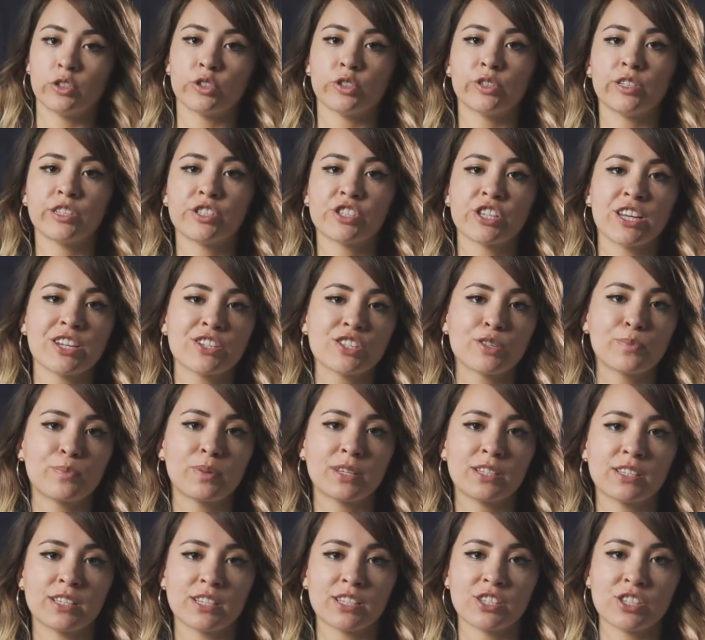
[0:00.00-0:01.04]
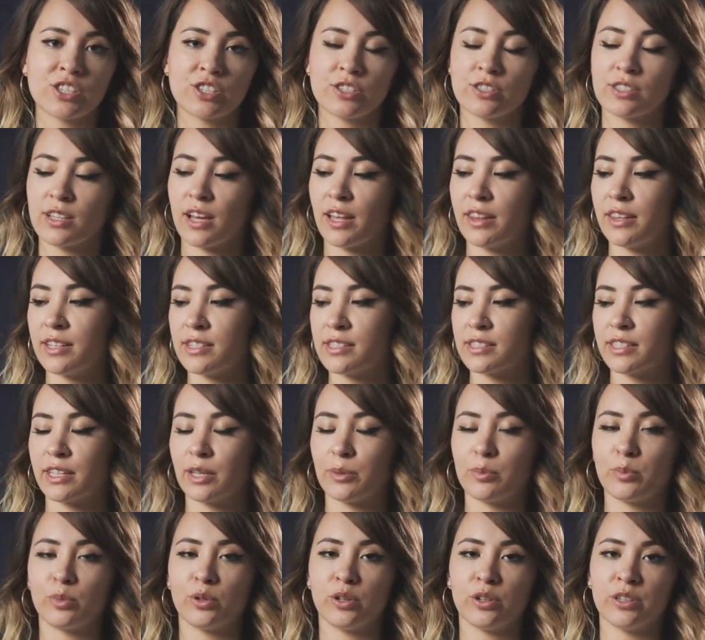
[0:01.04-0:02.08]
So to change the positions on this
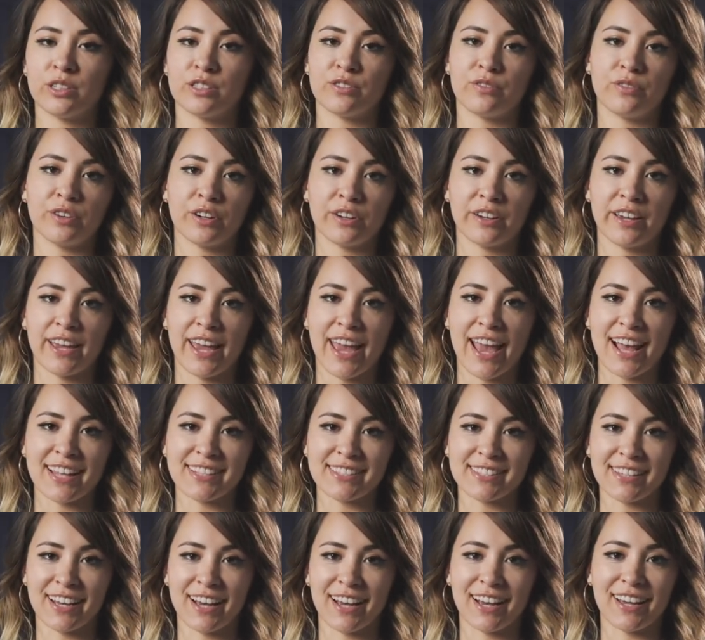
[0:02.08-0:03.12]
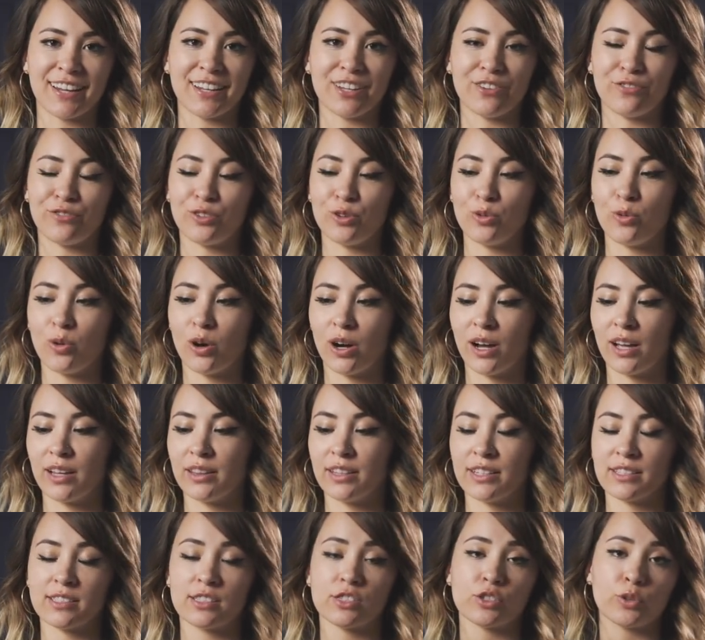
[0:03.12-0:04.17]
gimbal, it's very hands-on. If you
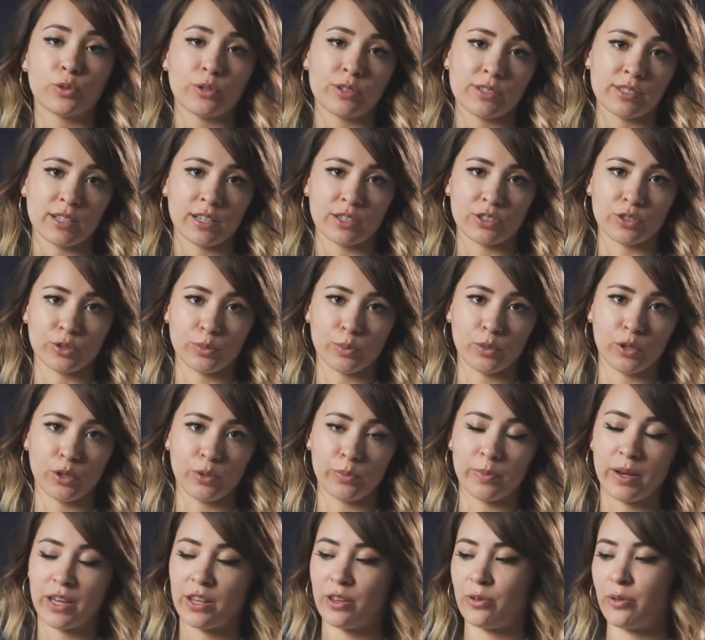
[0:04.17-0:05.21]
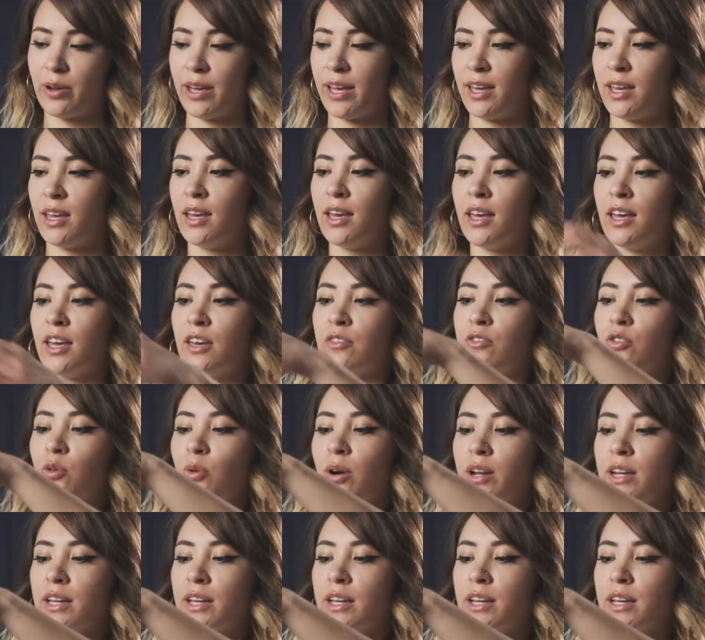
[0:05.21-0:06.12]
want, this is horizontal mode by the way, if you